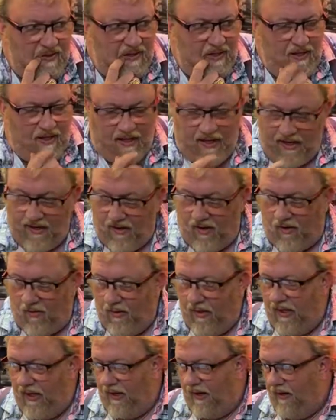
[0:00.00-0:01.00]
ARE,
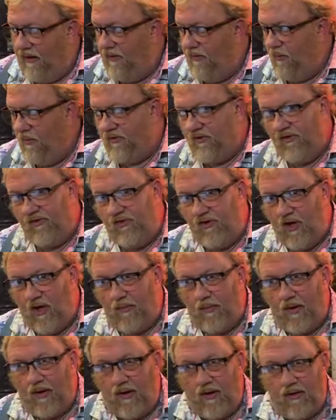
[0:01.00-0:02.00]
which is
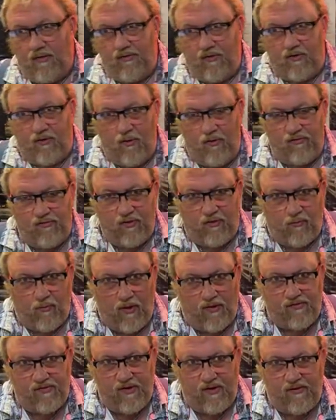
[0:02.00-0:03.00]
Yamaha's acoustic
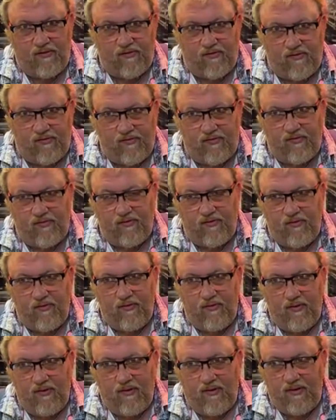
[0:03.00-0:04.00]
resonance,
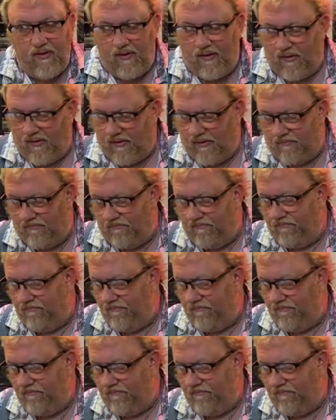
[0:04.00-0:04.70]
what's